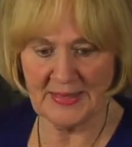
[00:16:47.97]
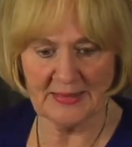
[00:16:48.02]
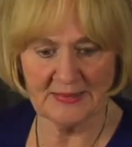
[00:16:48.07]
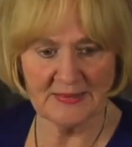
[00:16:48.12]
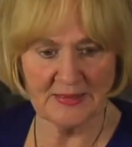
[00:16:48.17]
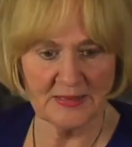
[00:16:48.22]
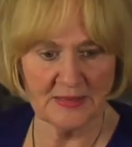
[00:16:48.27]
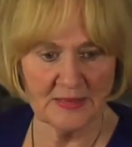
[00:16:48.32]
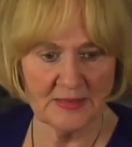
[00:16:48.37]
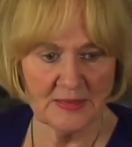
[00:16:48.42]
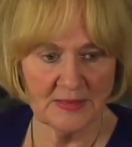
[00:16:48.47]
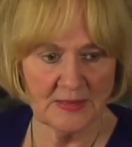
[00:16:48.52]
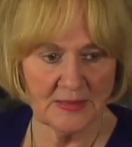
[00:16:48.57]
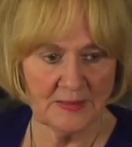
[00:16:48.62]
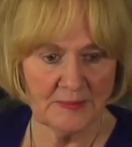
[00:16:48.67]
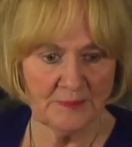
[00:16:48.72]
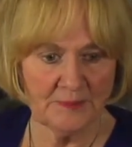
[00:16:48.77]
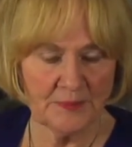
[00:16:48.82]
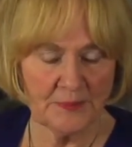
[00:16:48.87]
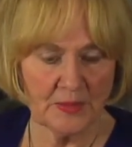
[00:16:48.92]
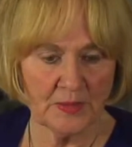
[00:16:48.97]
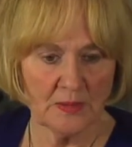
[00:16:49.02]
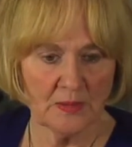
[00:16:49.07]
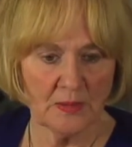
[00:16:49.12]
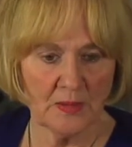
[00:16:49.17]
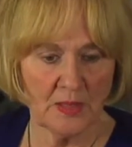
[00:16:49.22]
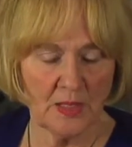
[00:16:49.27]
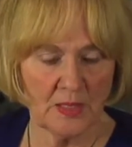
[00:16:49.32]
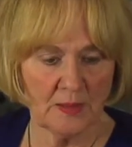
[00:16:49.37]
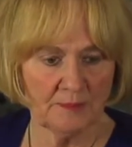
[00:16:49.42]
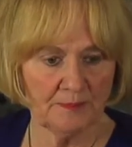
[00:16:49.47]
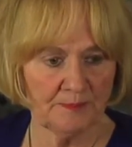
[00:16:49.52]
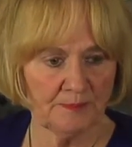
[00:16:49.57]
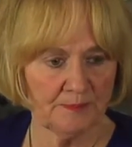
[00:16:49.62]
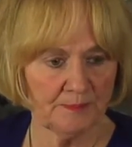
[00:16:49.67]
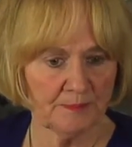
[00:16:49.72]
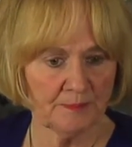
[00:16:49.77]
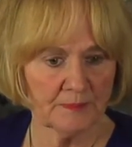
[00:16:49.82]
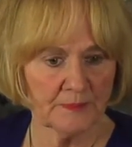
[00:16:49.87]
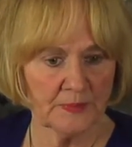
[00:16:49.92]
I said,
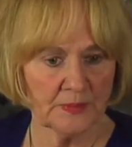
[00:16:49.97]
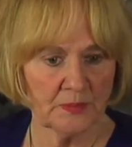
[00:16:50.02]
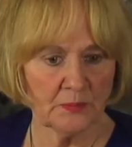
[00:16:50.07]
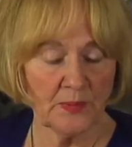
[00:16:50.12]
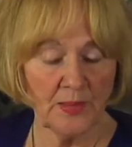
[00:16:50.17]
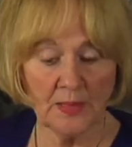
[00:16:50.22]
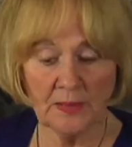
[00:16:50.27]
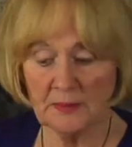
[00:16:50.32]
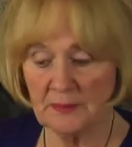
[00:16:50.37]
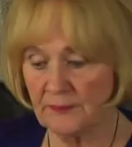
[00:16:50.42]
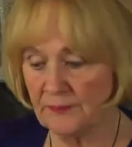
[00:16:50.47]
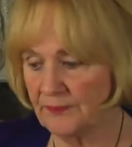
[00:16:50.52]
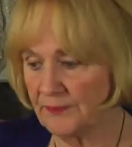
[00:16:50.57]
"Well,